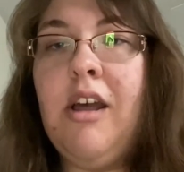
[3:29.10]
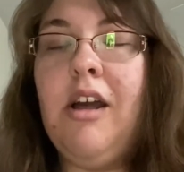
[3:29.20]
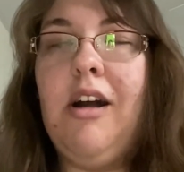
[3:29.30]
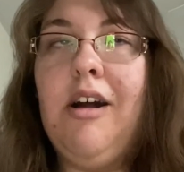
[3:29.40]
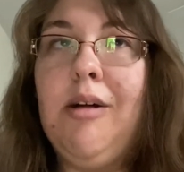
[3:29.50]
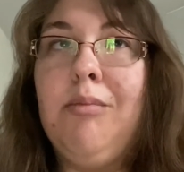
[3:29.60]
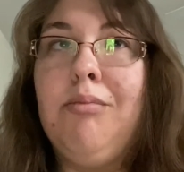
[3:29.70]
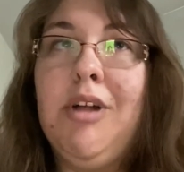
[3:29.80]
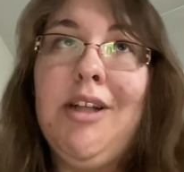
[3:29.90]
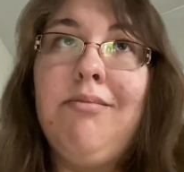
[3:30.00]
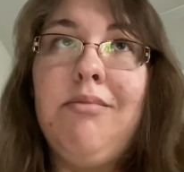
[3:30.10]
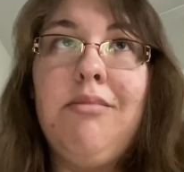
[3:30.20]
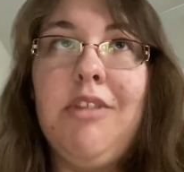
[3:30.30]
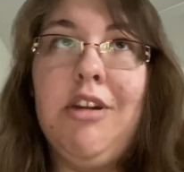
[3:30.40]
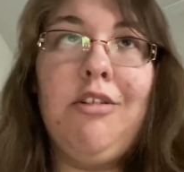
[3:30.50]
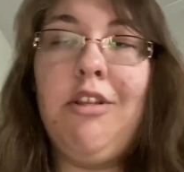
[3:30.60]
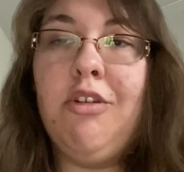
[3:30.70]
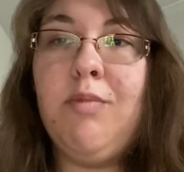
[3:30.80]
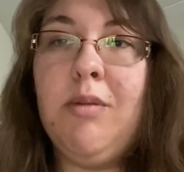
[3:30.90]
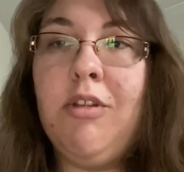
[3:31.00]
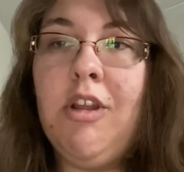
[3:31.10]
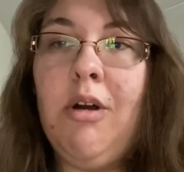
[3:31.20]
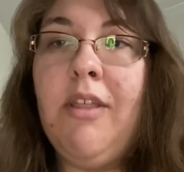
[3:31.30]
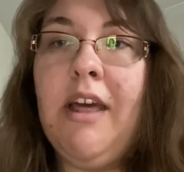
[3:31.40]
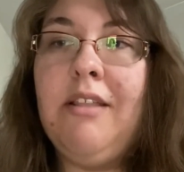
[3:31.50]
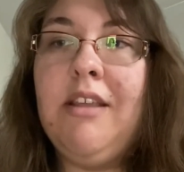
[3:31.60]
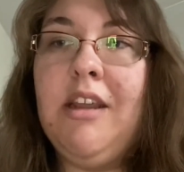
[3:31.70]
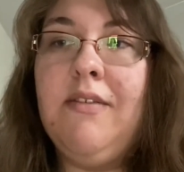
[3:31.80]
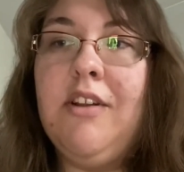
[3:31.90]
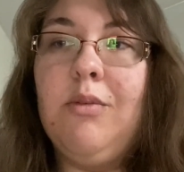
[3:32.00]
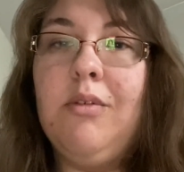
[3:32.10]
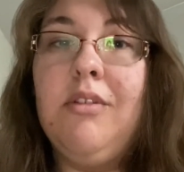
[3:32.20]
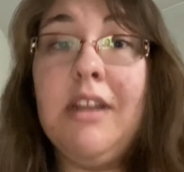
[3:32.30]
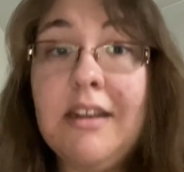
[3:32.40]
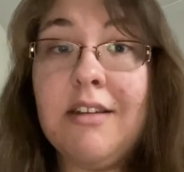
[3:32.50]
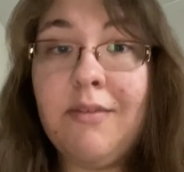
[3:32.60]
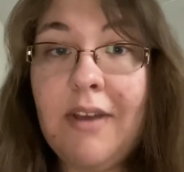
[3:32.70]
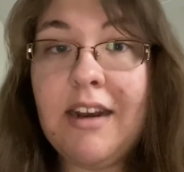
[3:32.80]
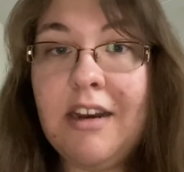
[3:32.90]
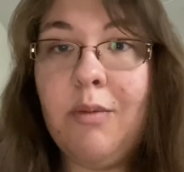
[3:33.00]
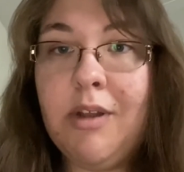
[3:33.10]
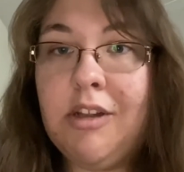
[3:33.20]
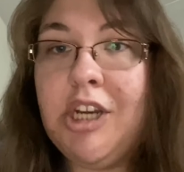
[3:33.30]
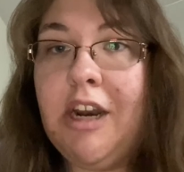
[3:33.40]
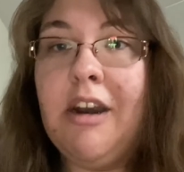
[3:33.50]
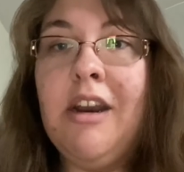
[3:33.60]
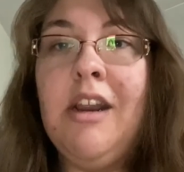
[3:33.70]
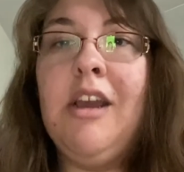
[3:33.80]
But little do those people know that the individual does, in fact, need a wheelchair